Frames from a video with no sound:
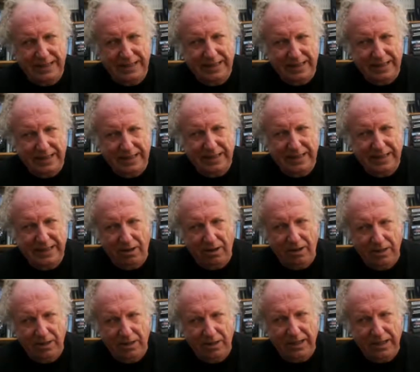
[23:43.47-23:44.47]
is six
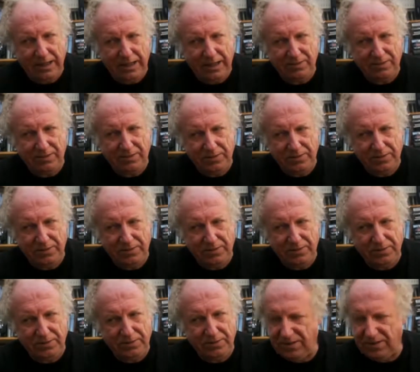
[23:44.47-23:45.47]
o'clock in the afternoon
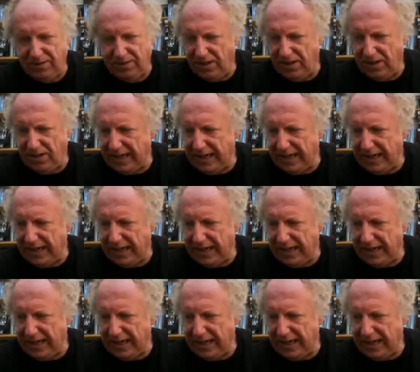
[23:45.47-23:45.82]
for us.